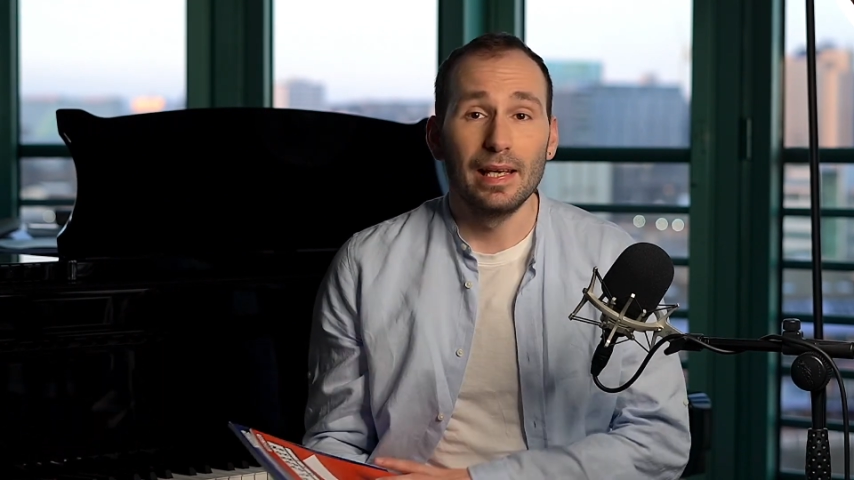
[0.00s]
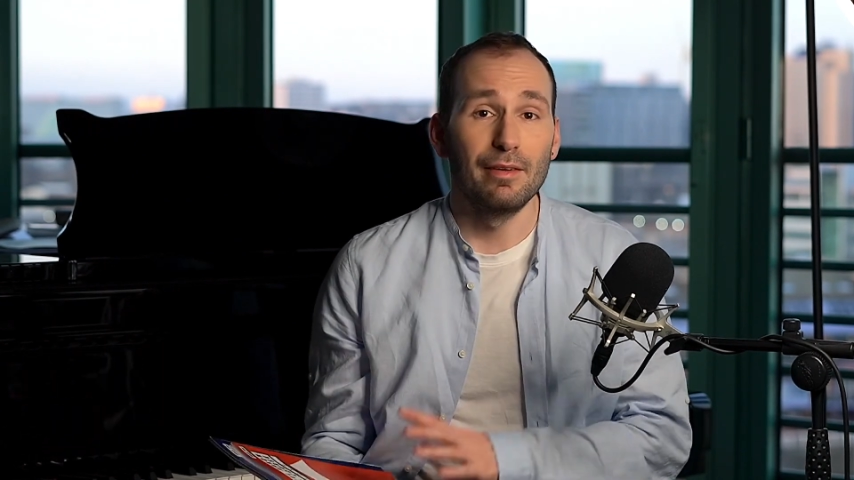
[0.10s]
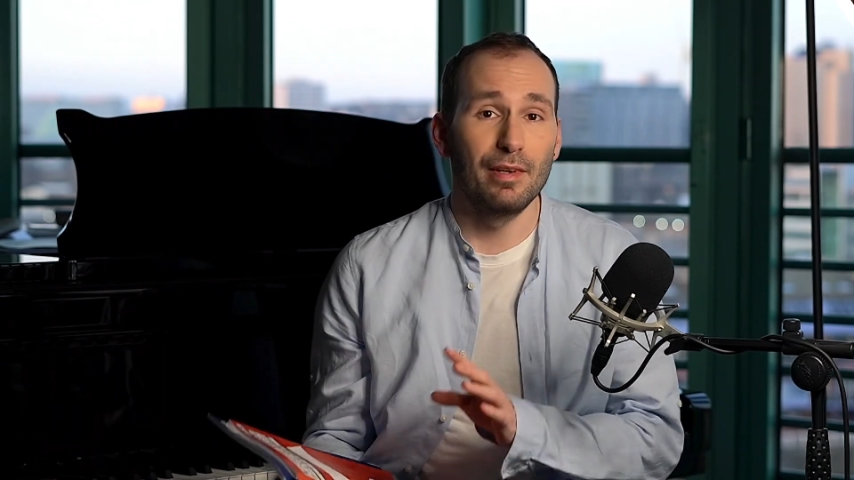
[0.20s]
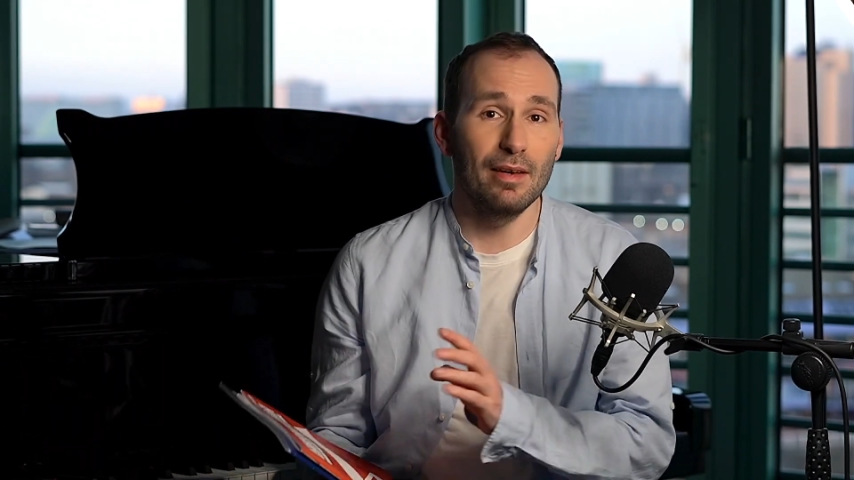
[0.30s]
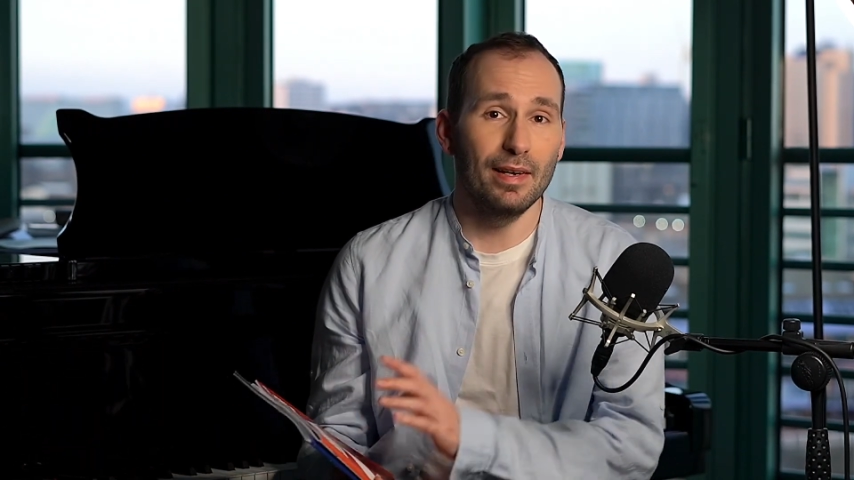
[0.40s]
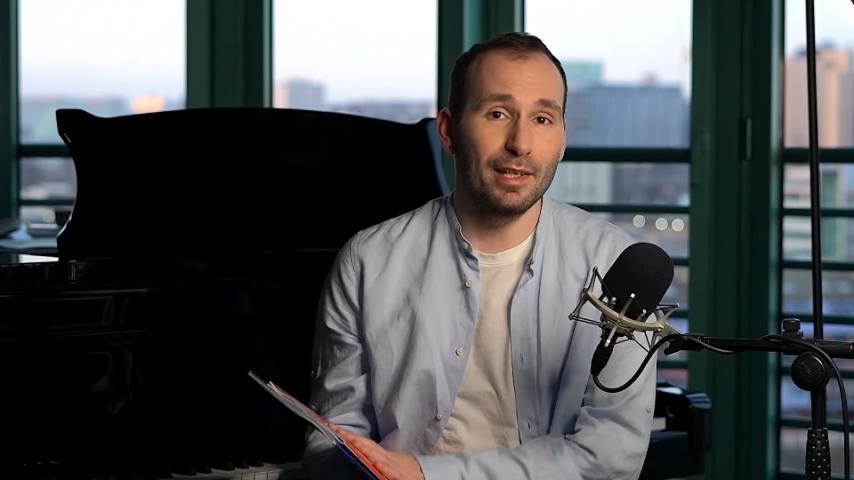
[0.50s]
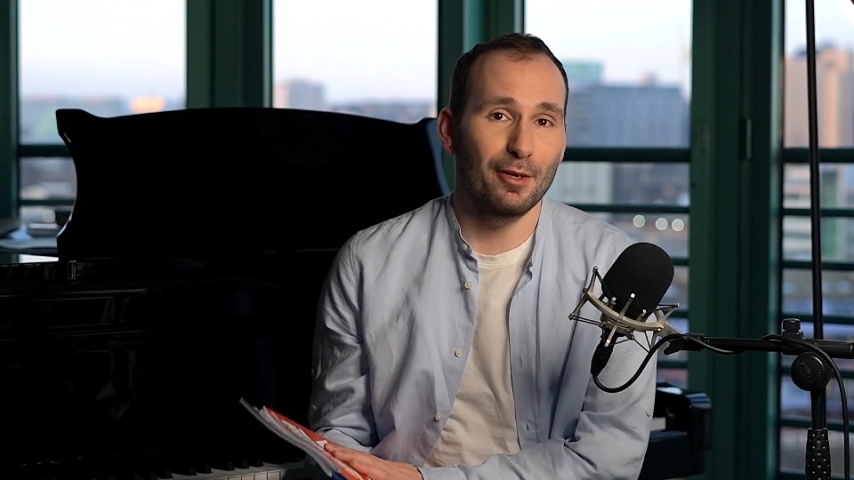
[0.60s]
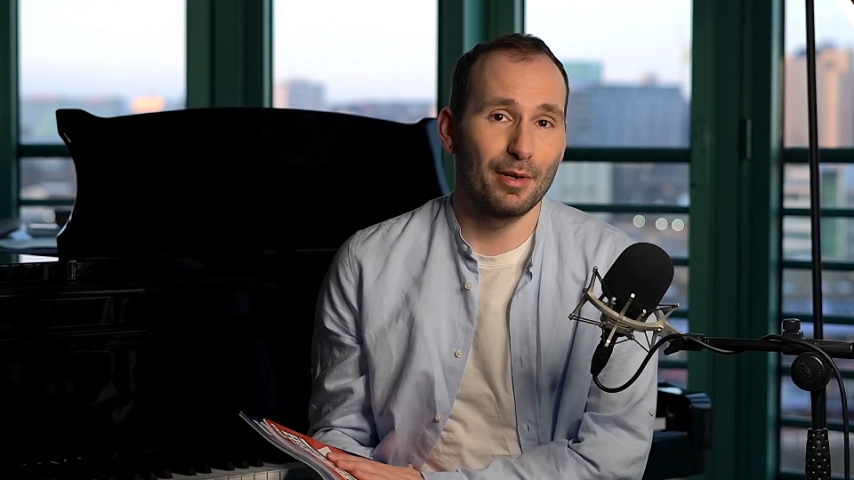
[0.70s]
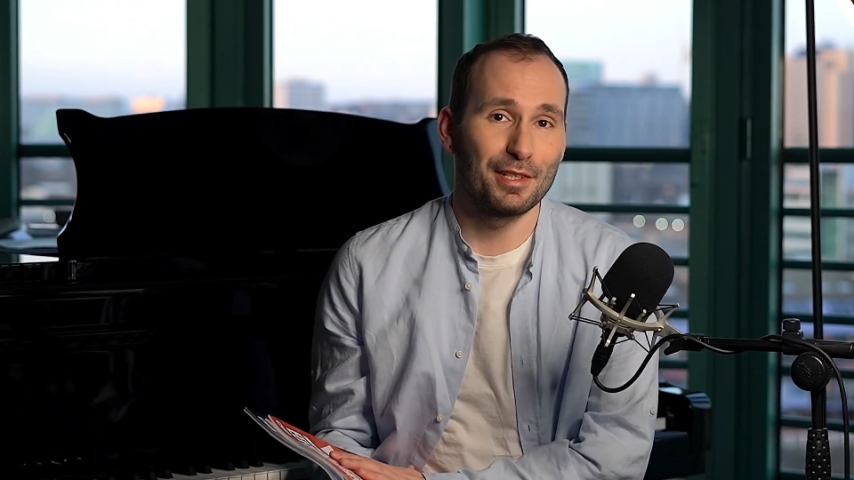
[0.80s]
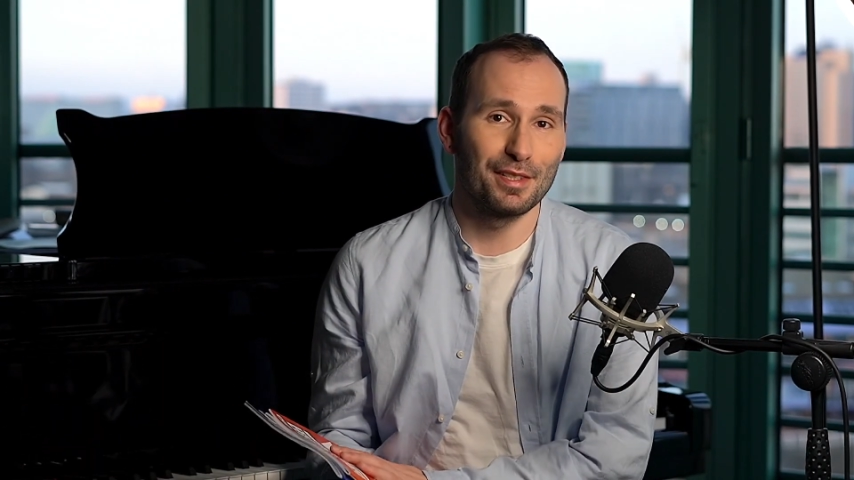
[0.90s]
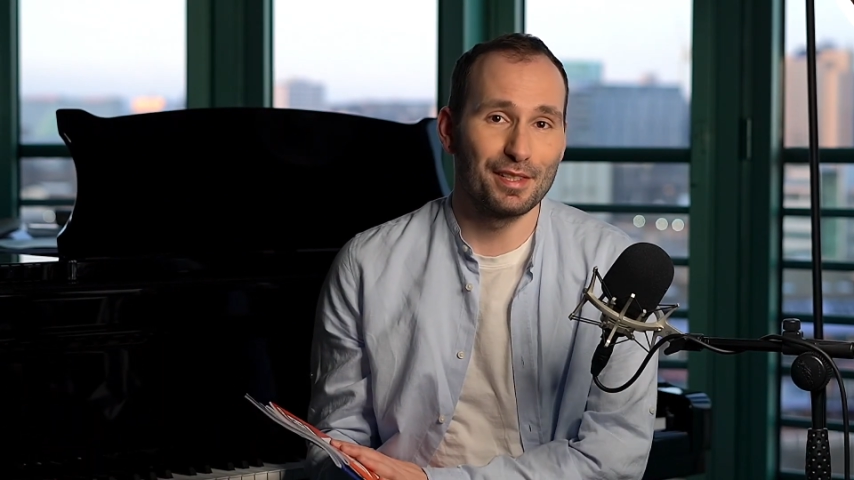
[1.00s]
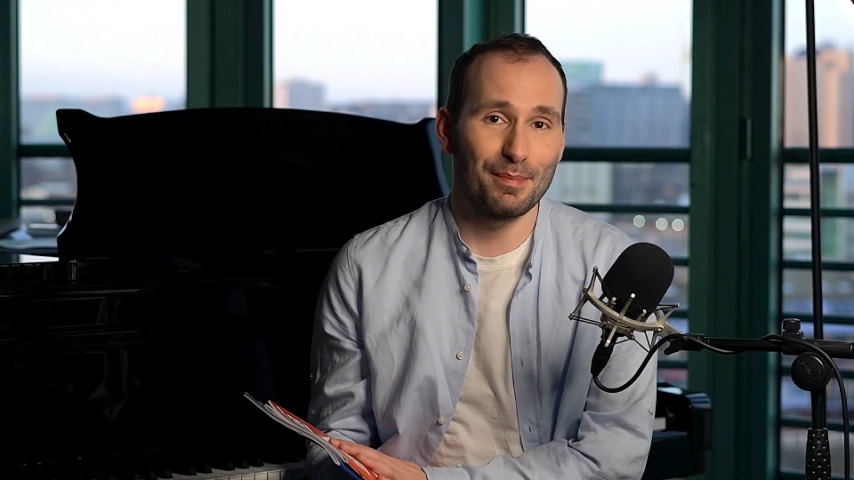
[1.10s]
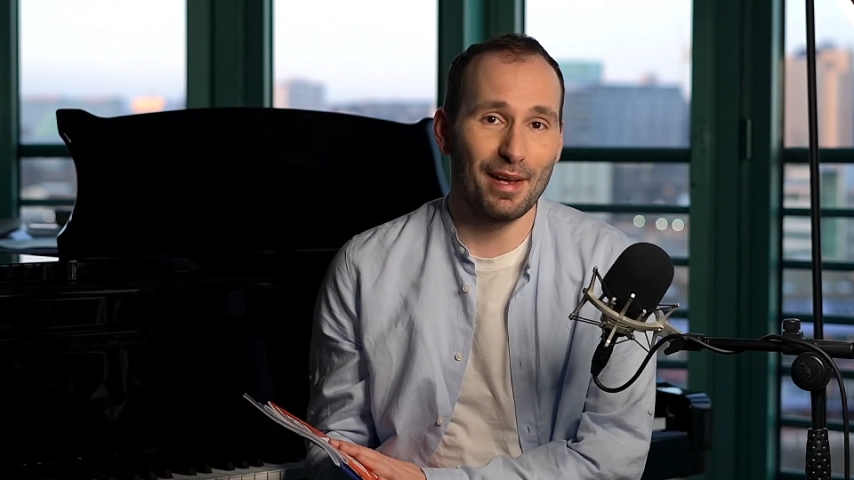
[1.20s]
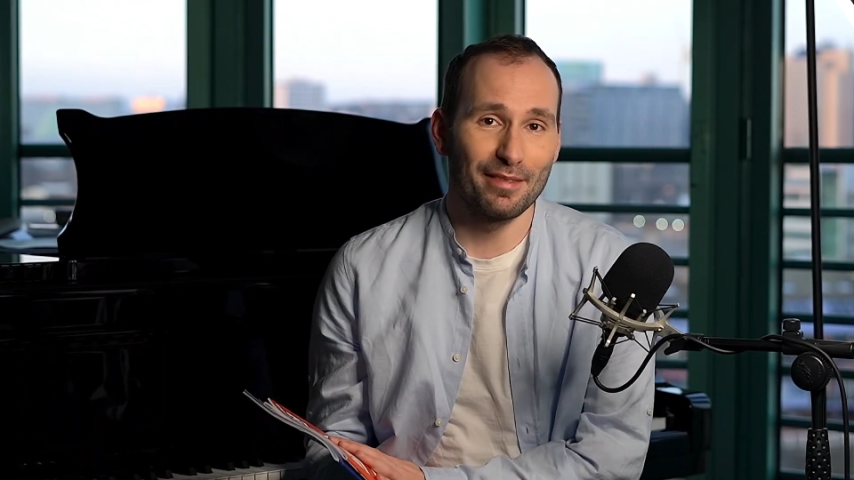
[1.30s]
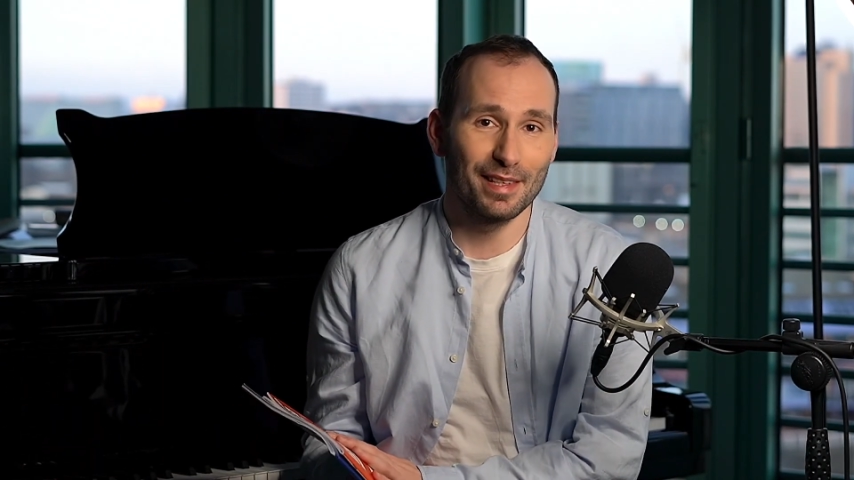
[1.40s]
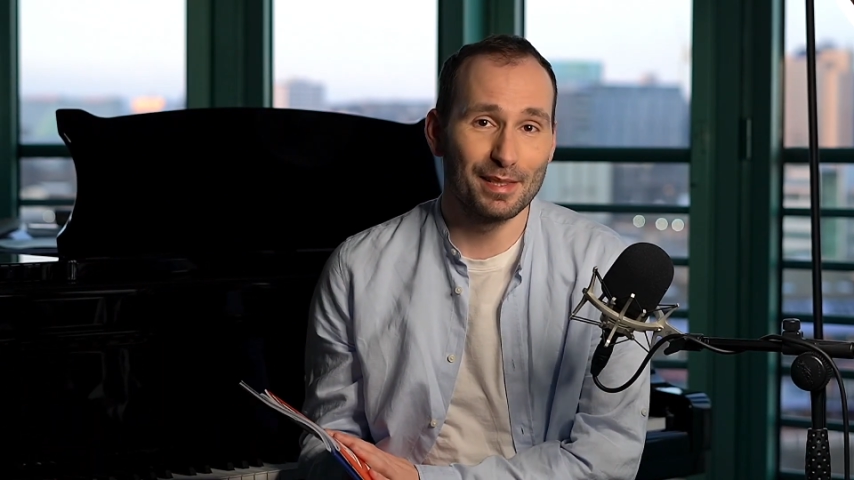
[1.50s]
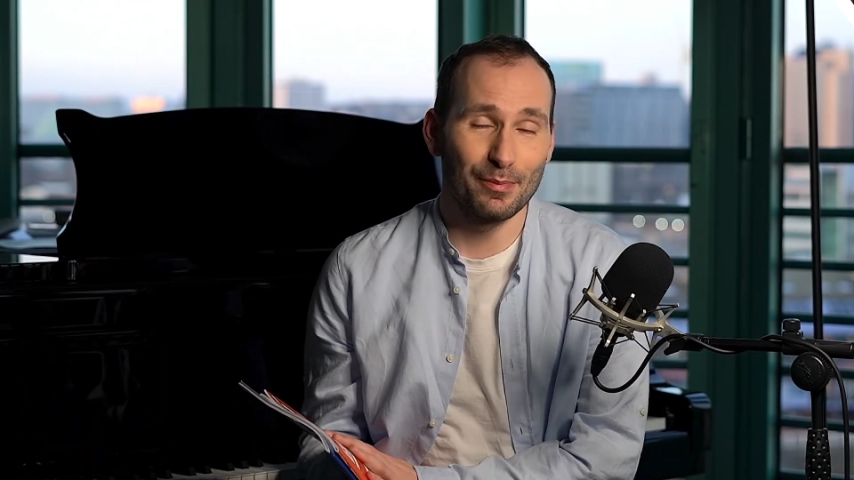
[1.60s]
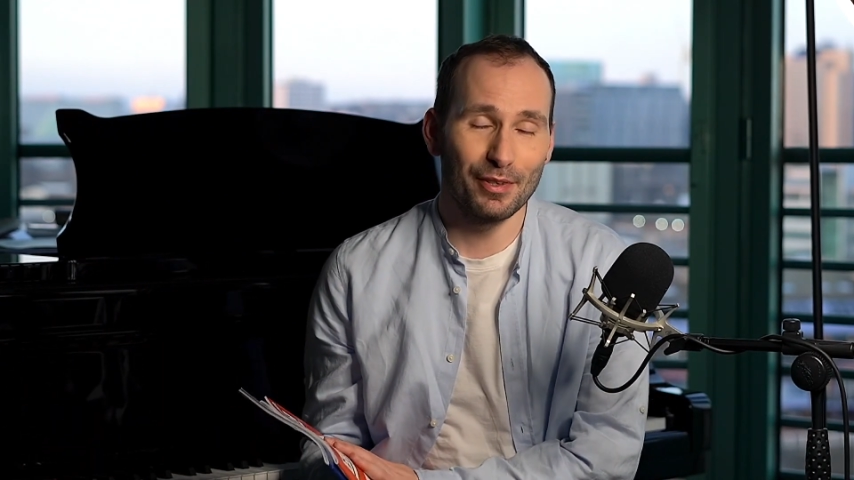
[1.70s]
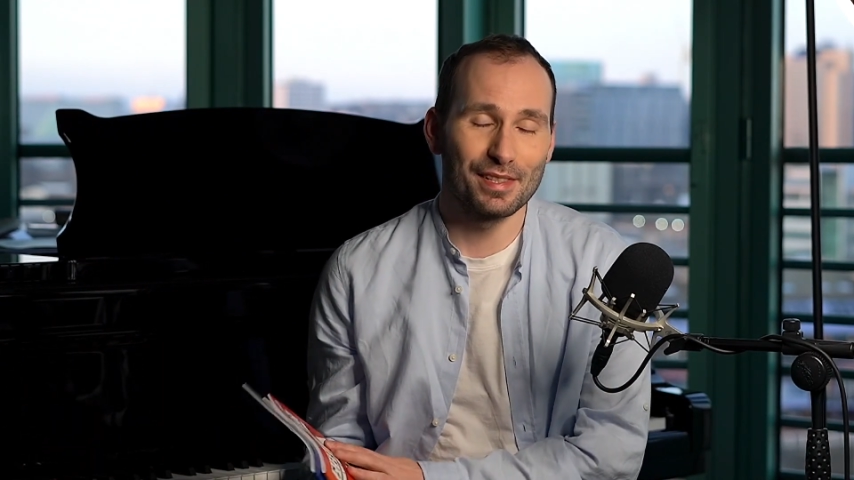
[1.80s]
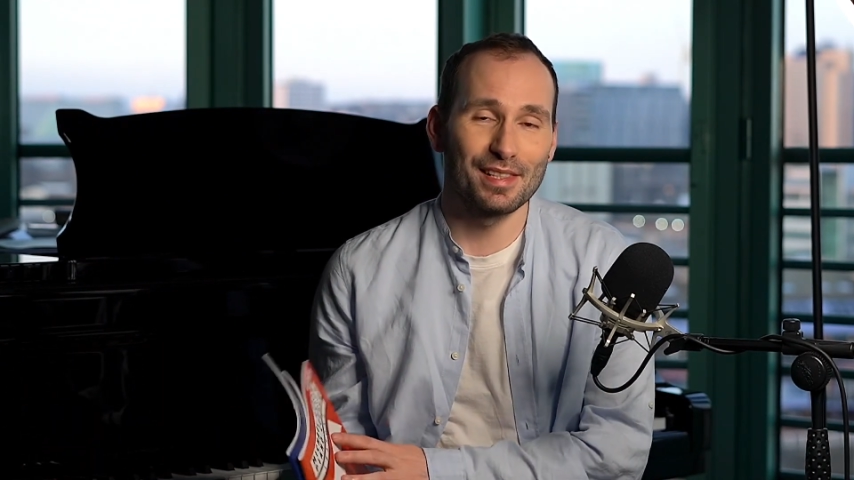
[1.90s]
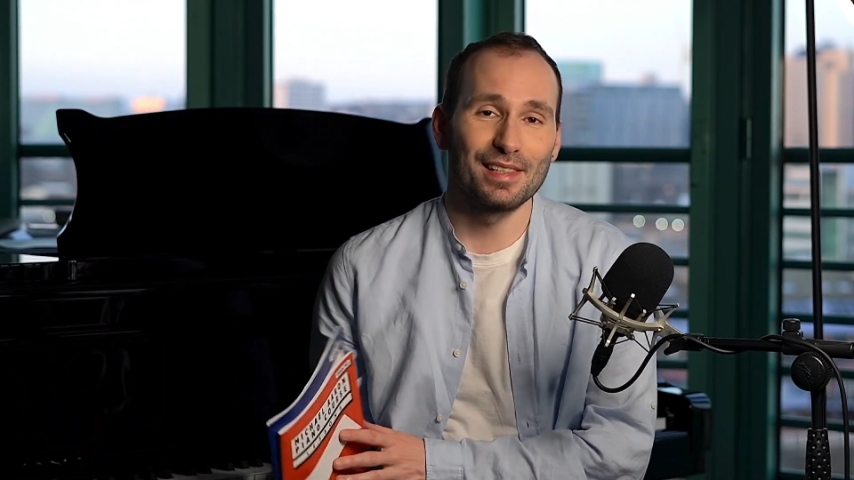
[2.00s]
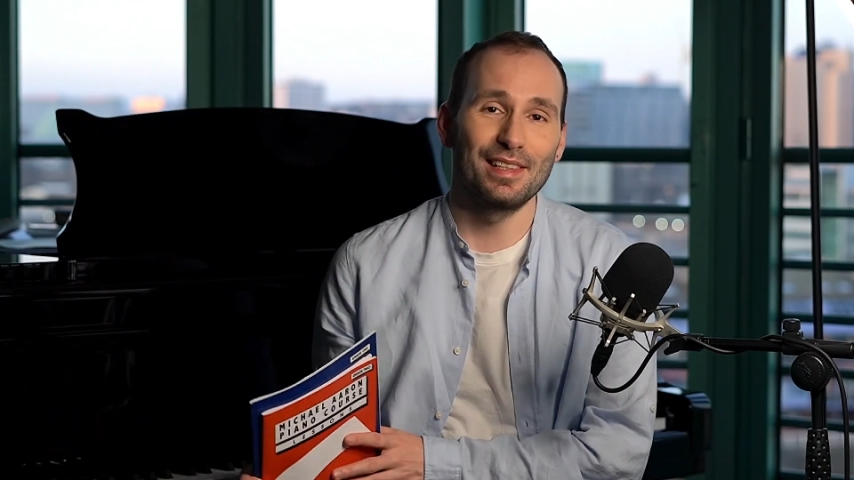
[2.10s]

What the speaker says: If you have any questions about these books,